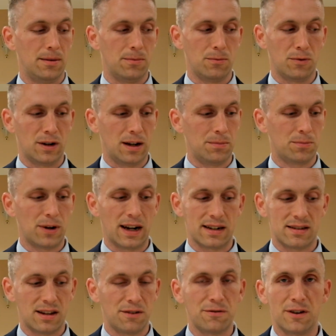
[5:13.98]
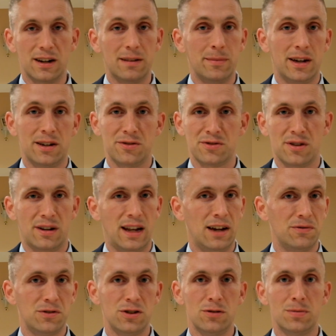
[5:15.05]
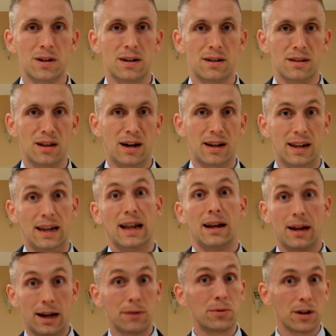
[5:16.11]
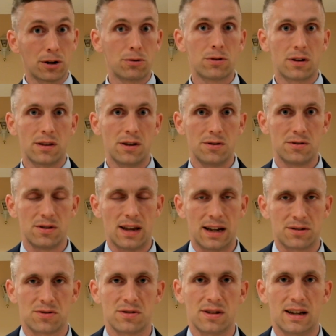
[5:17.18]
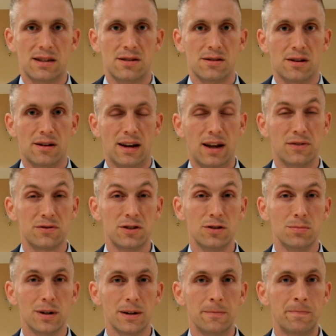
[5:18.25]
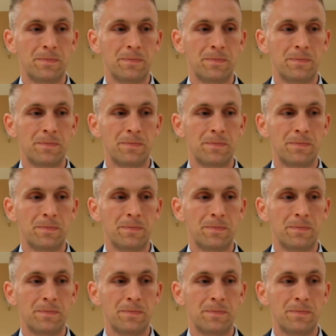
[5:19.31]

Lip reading: When I'm practicing fundamentals on F tuba a lot, and I recorded those exercises on F tuba,